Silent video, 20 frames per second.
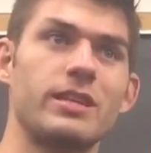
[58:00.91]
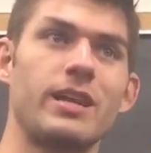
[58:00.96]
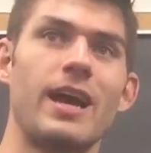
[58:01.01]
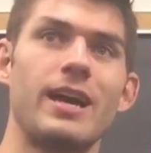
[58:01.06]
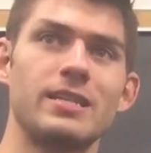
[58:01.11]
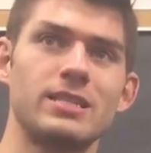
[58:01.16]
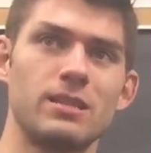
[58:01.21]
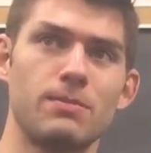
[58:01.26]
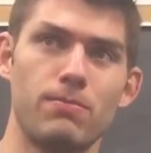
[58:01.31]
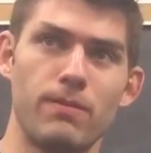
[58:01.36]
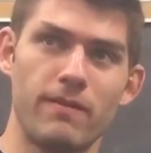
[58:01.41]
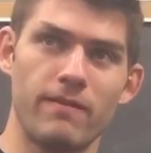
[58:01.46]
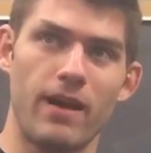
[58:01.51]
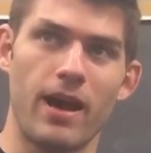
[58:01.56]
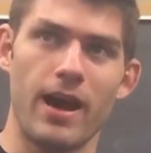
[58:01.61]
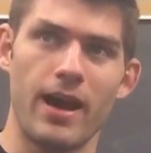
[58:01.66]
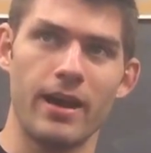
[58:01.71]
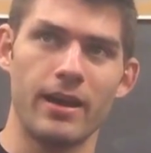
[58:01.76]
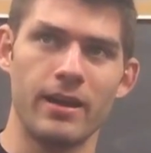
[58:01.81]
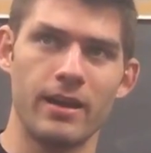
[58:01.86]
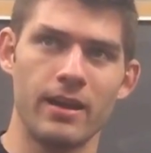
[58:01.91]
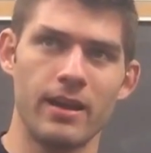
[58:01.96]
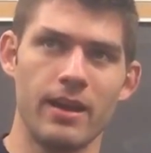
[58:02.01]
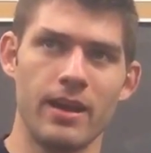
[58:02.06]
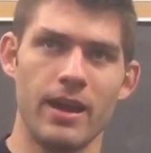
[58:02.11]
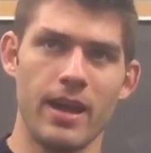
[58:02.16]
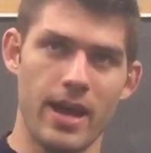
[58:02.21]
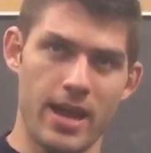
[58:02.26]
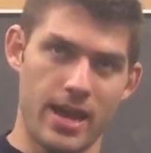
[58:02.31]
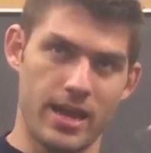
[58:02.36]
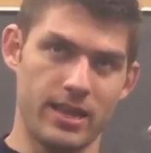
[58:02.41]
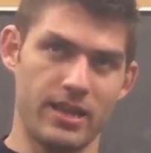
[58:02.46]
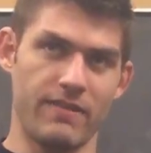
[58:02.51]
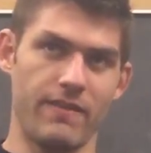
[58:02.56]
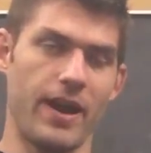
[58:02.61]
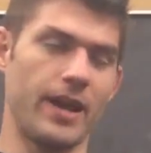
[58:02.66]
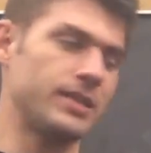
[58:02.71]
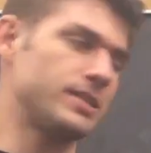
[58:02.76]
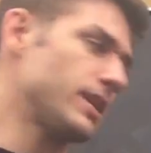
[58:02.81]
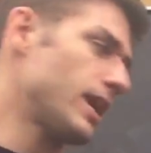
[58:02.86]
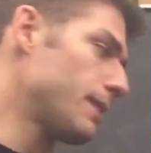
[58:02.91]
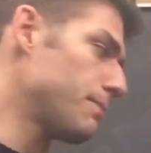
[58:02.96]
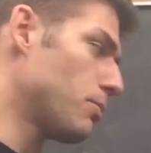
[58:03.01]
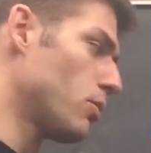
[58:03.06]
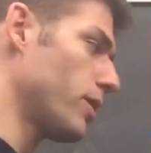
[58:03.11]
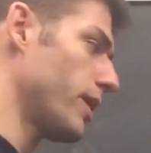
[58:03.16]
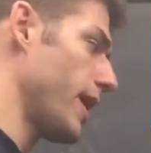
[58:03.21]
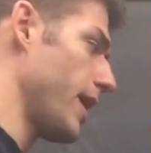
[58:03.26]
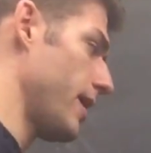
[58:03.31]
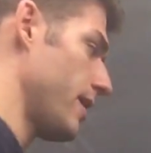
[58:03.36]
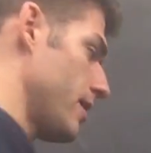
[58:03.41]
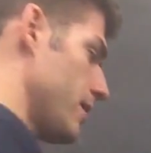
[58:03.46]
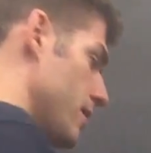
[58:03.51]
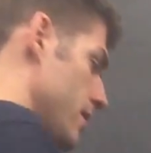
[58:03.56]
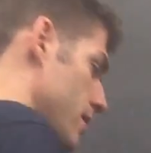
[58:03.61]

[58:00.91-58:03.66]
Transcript: it has to provide and divides 9.8.